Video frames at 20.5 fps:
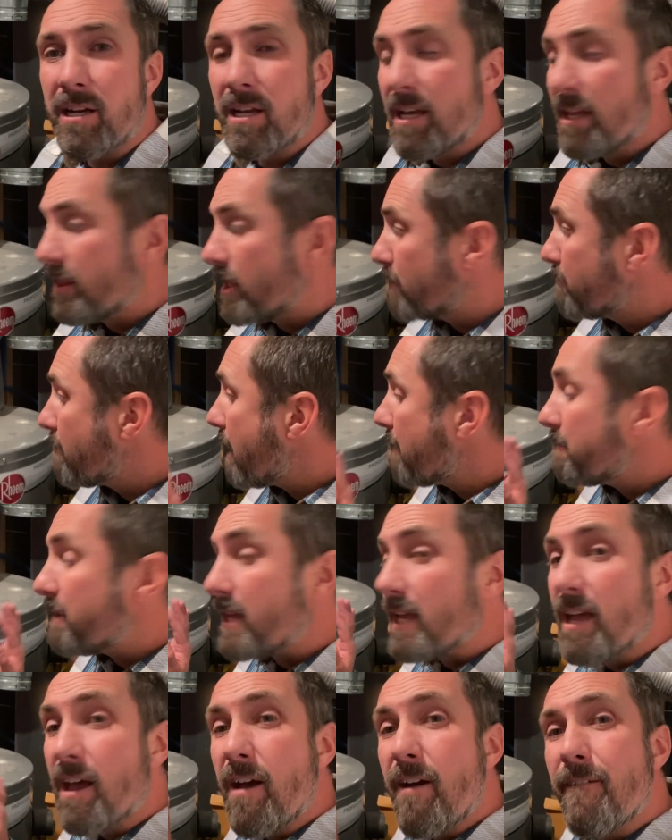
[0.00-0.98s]
There might
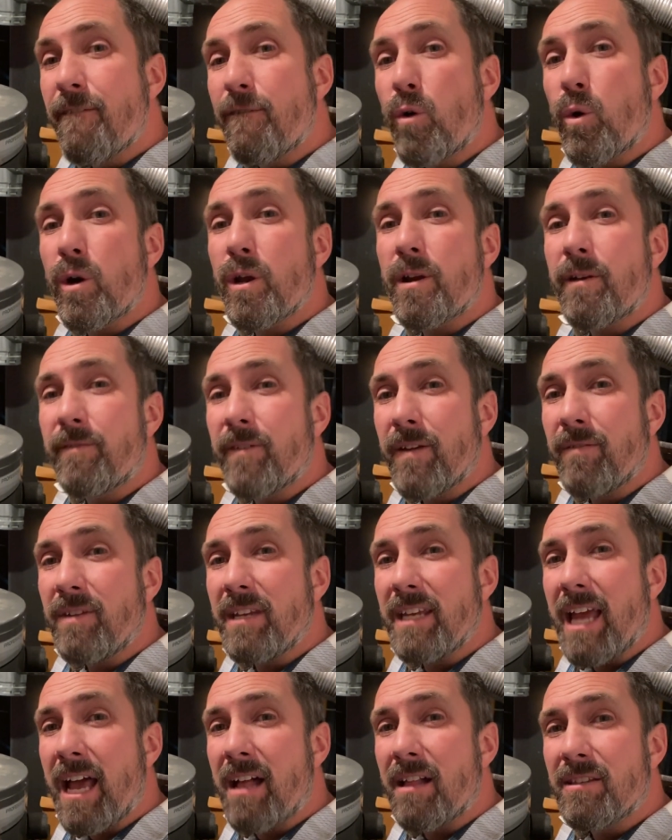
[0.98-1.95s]
be 40 or 50
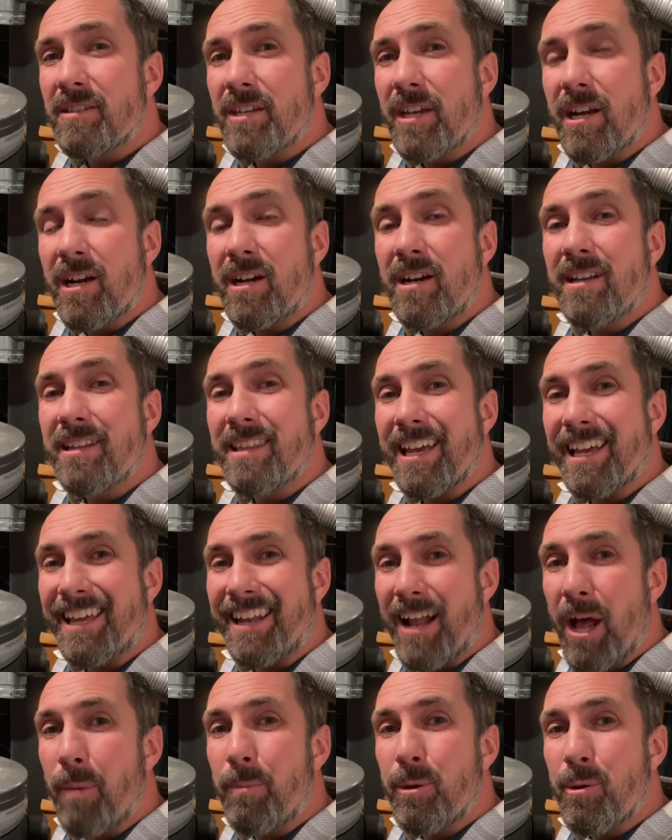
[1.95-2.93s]
gallons here that could
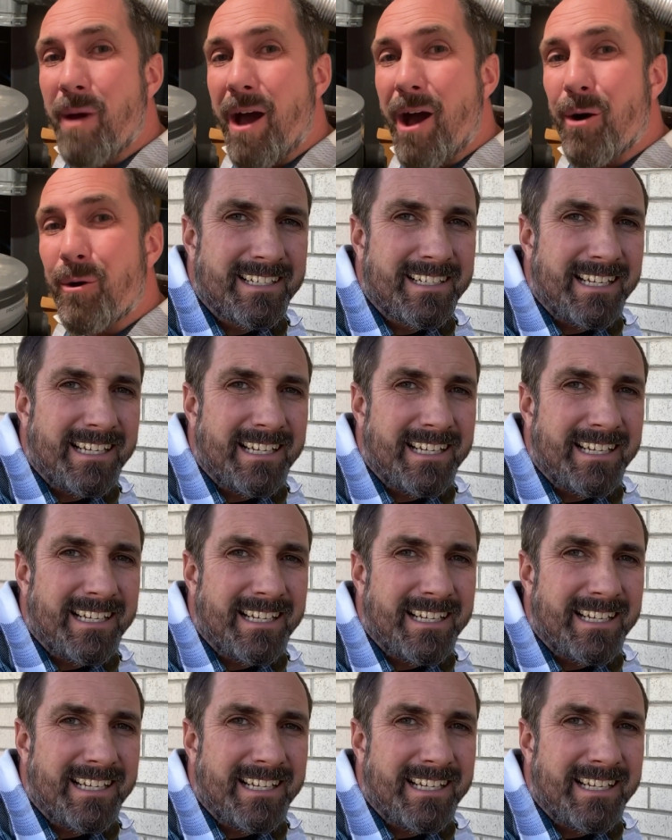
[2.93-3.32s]
help you out.